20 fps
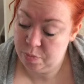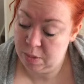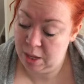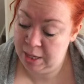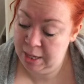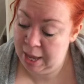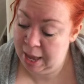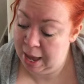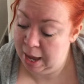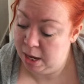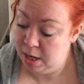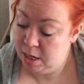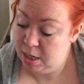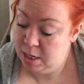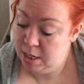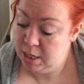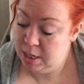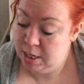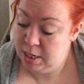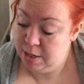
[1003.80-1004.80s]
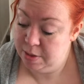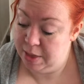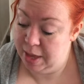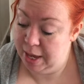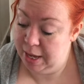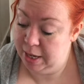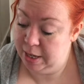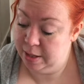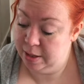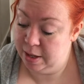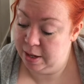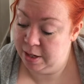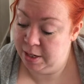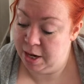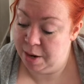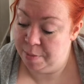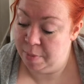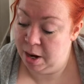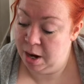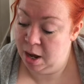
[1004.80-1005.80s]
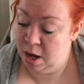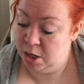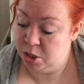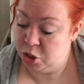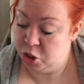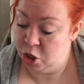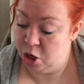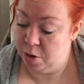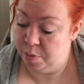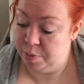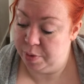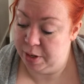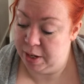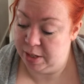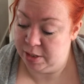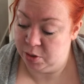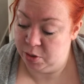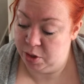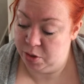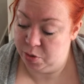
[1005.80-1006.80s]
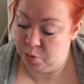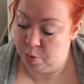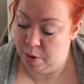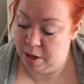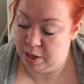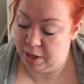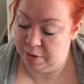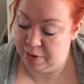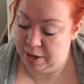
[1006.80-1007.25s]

yeah, they, my last job as a youth worker,